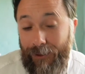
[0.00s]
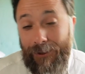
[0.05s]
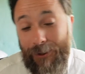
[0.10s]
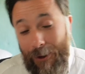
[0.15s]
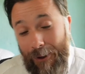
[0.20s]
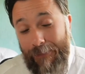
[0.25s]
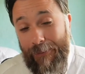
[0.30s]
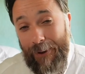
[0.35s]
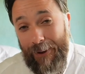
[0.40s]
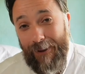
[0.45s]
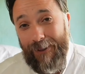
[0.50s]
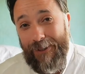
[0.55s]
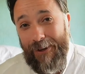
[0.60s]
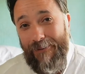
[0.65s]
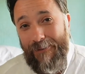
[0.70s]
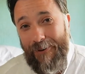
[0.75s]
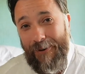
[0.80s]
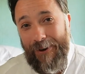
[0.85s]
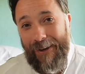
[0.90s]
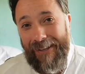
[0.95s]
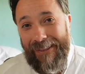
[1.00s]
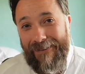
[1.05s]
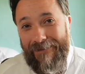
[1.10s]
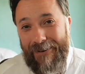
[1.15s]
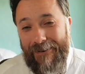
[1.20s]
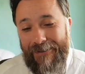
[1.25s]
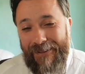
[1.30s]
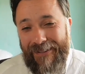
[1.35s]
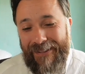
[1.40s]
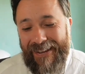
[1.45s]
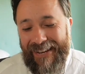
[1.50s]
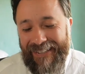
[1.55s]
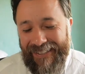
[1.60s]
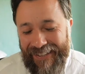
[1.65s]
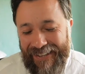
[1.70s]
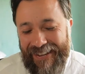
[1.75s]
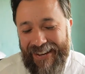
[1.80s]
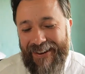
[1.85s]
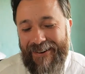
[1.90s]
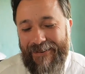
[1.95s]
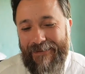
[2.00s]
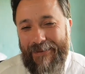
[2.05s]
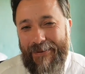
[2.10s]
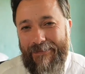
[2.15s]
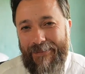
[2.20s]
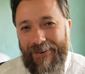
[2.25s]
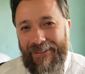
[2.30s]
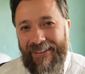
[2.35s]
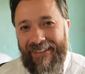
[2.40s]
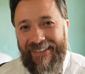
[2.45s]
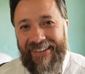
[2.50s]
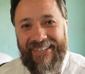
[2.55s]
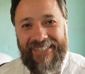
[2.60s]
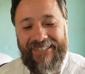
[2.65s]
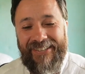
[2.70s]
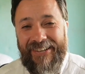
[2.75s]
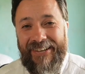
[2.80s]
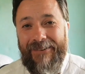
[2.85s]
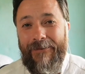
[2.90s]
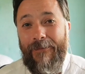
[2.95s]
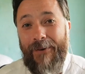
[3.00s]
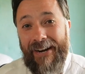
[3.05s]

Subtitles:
it's not because I forget about the DST. I remember the DST.